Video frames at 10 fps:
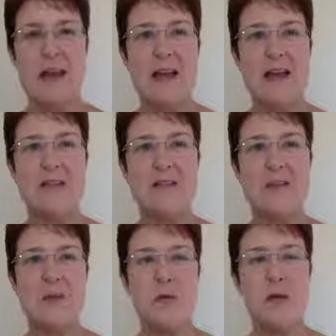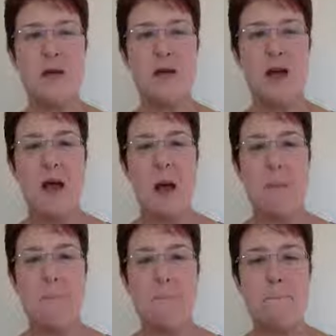is to
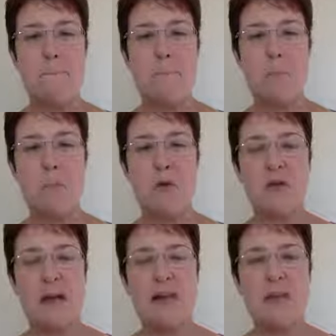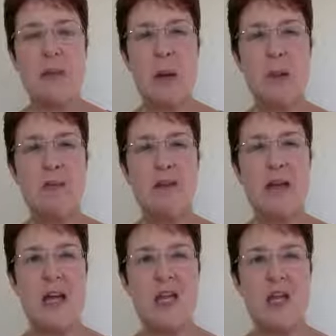create a proper
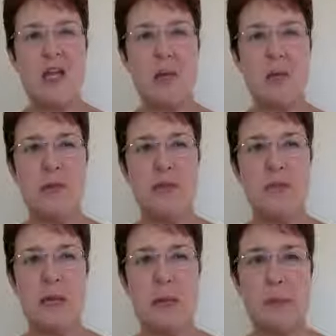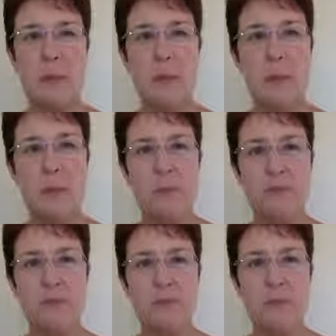relationship with these people
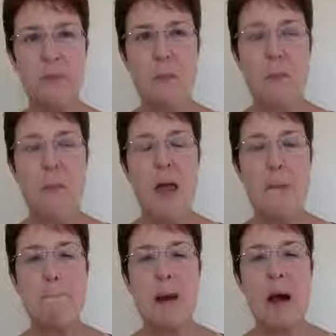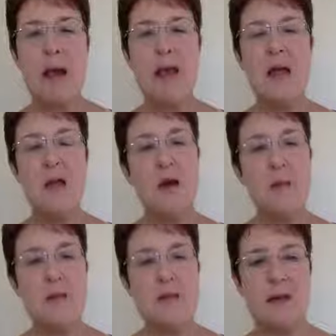by
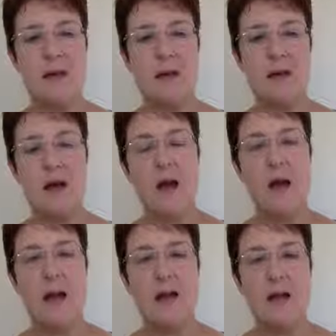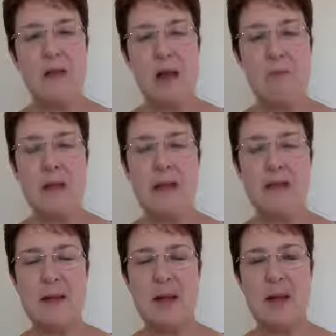commenting. Now, that may
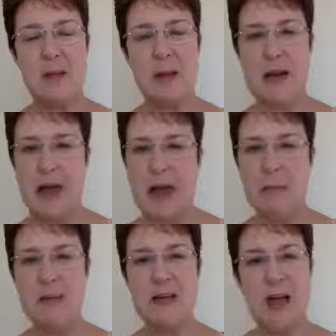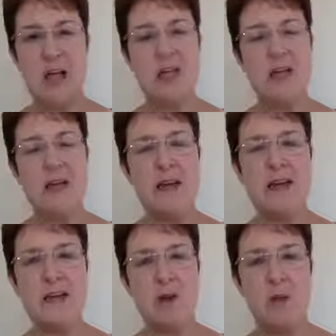sound a little bit lame, but actually
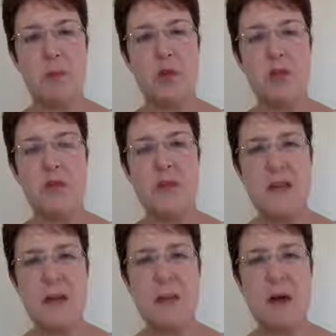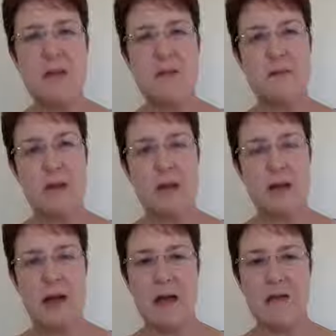it's not, because if you think about it very
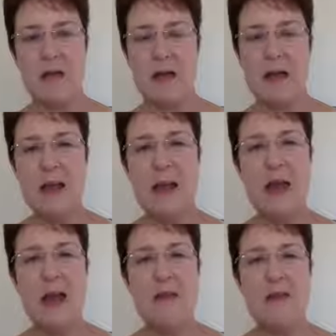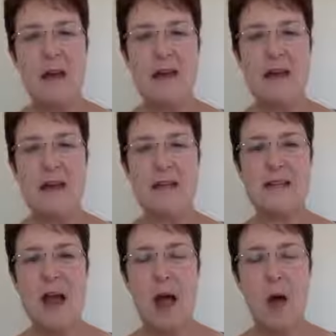carefully, that is
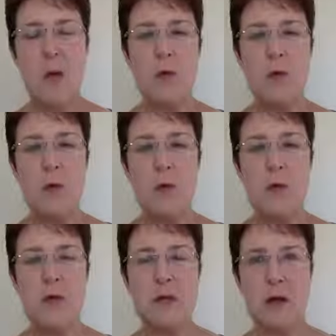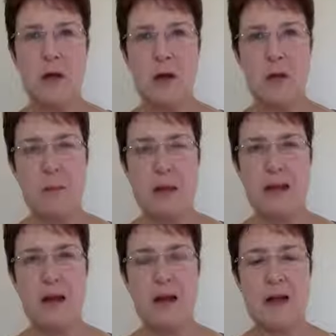how you would make
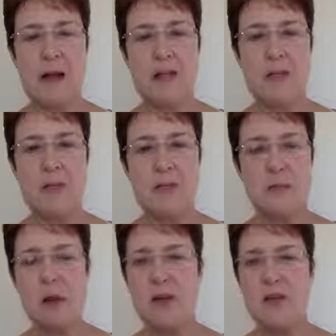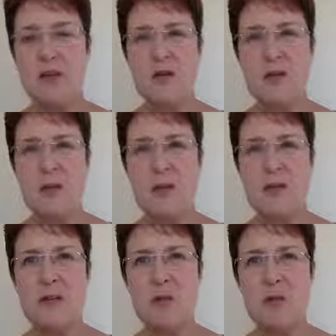a connection with, you know, you
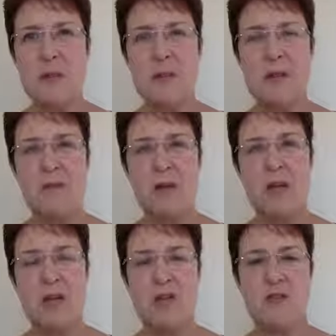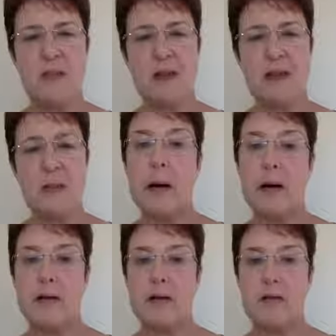saw somebody very interesting at a
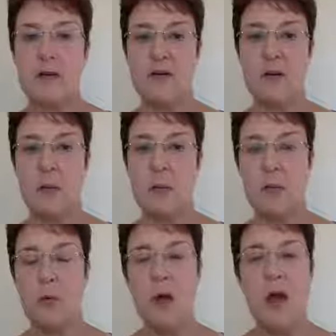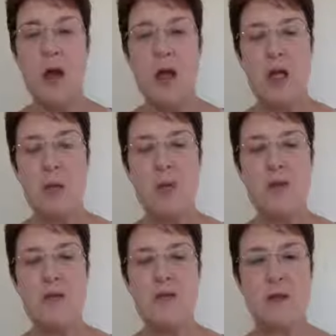party, for example. You
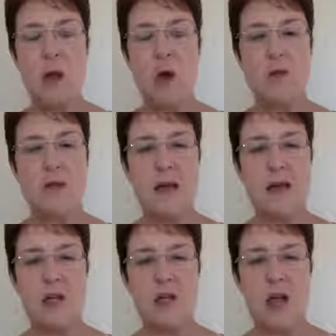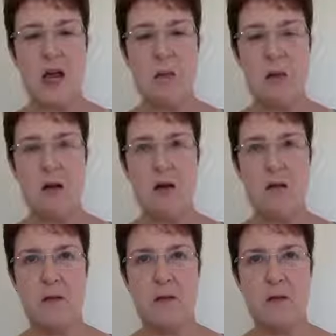wouldn't just go stand the chair
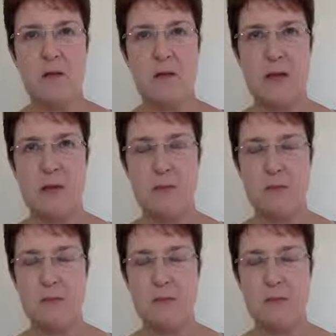of the